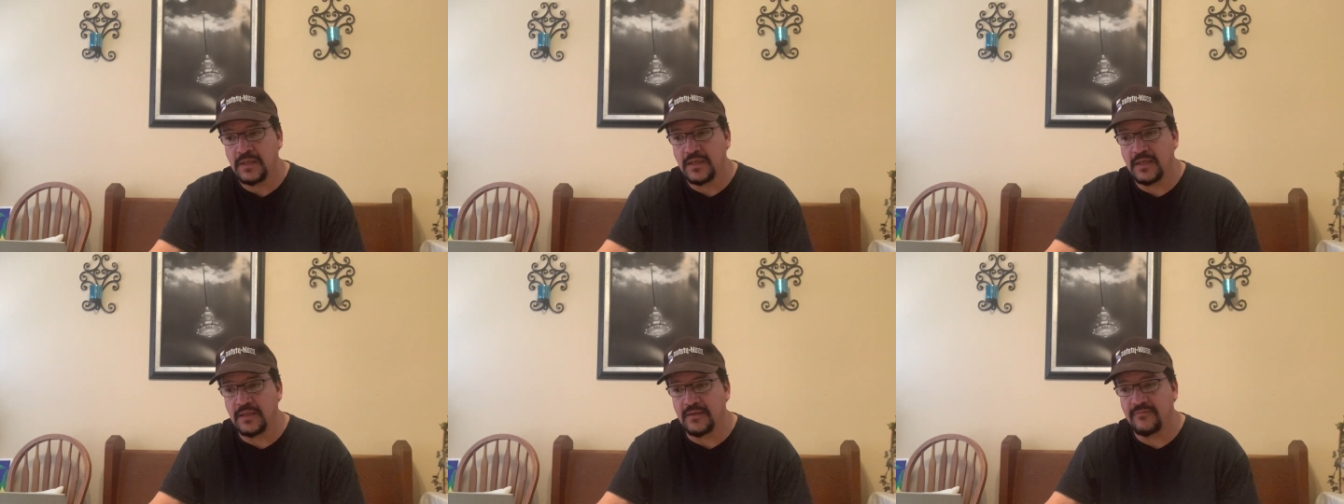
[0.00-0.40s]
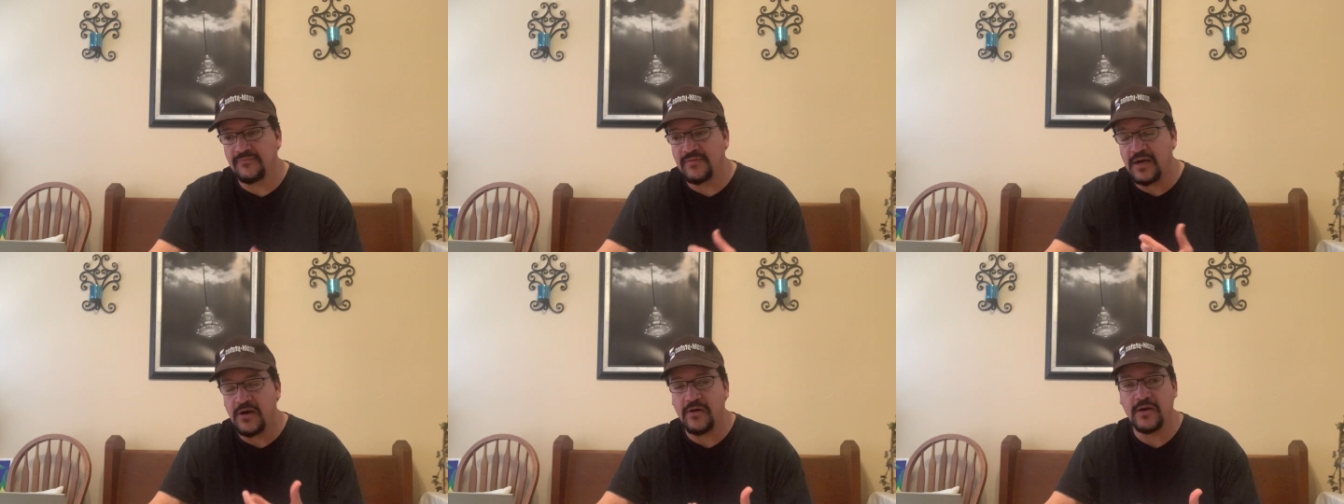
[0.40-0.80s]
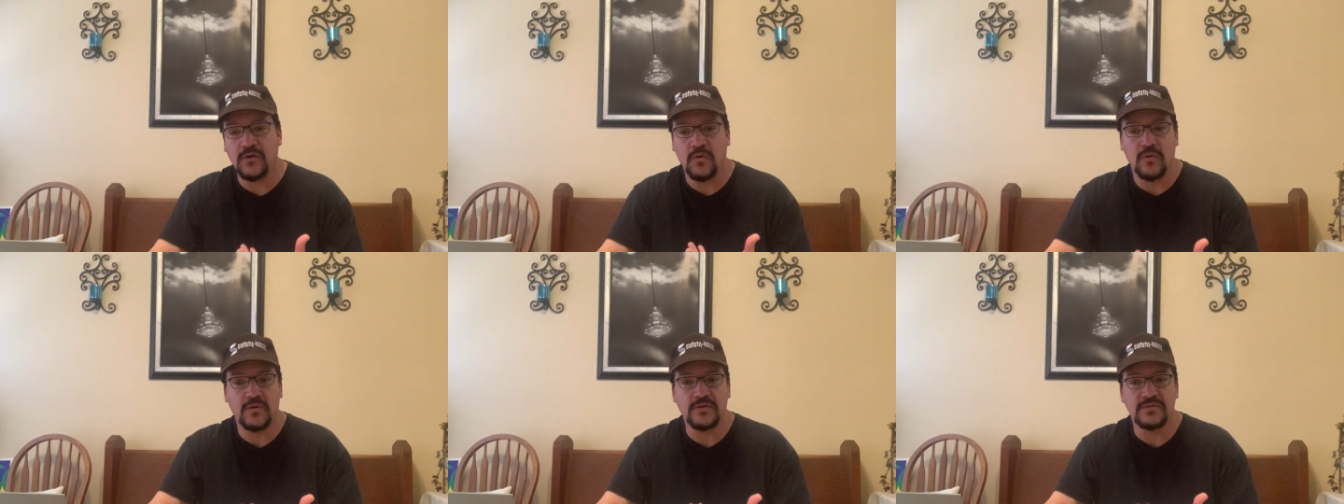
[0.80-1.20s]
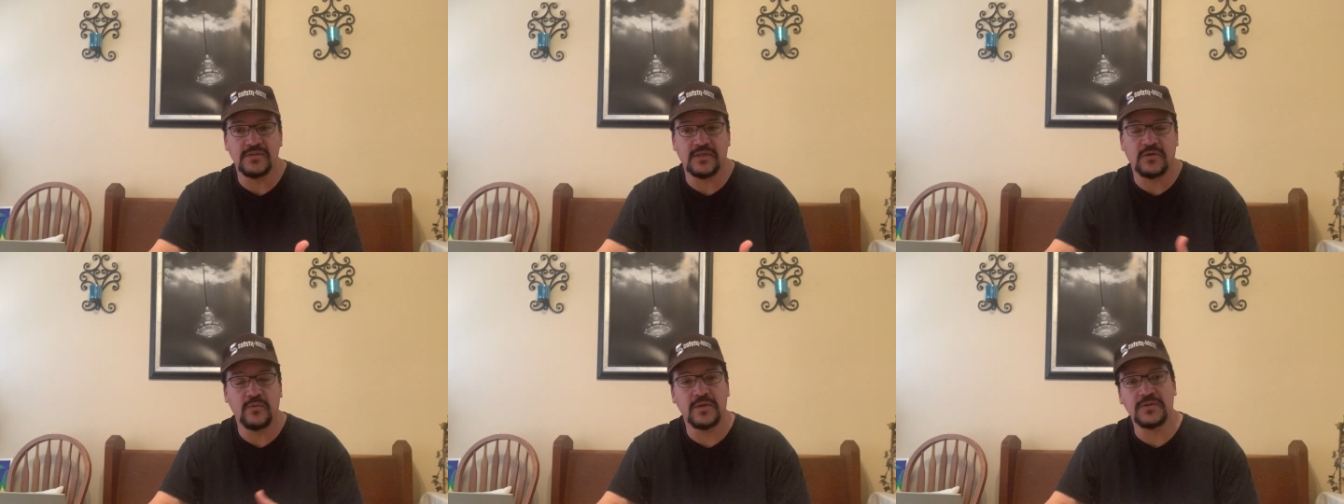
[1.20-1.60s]
in a firing order,
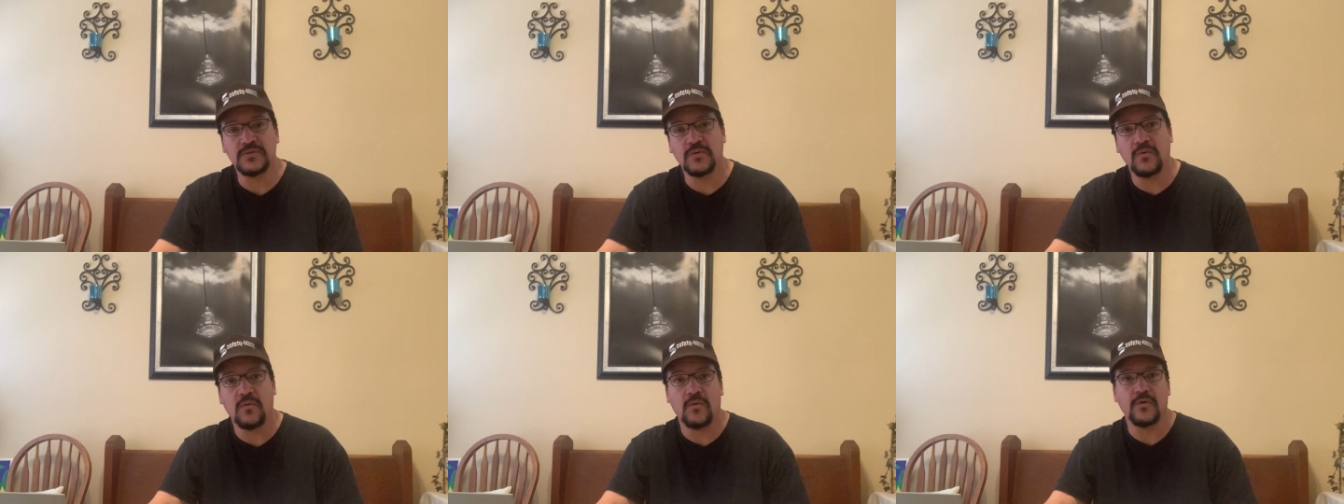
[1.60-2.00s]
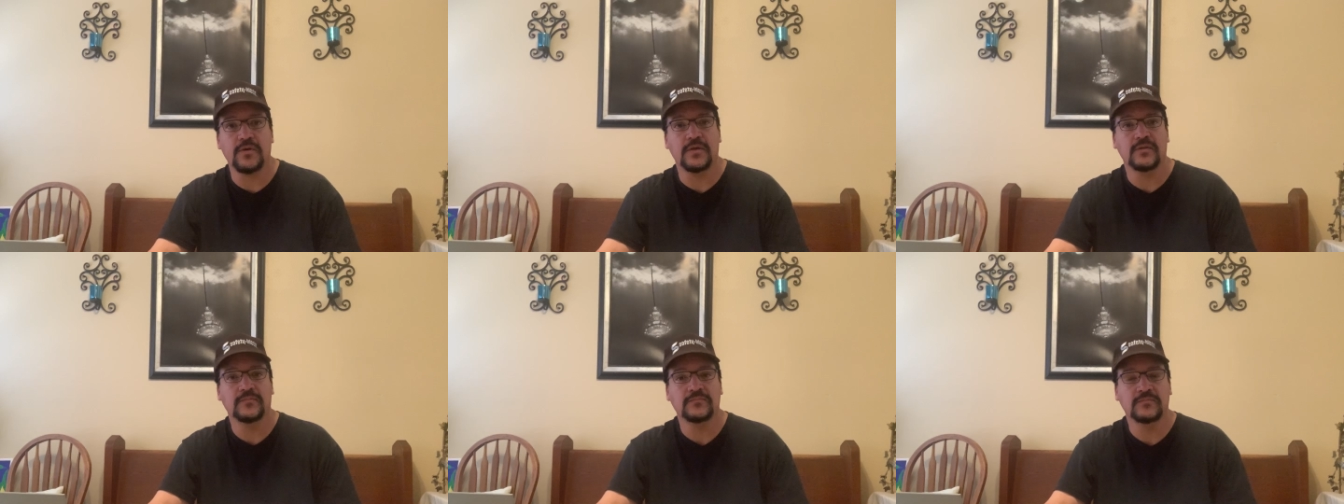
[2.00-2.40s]
sequential order.